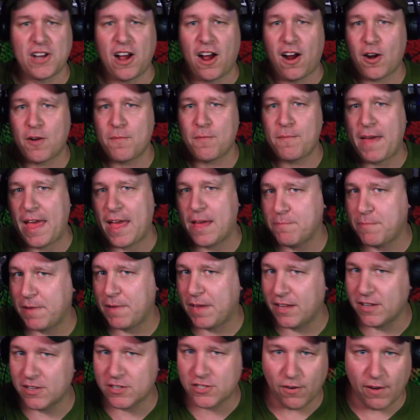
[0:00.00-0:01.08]
Tar Man
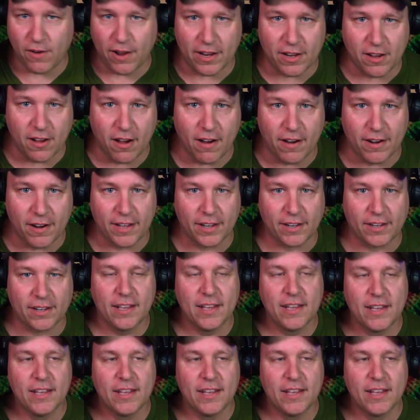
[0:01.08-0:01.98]
being so iconic.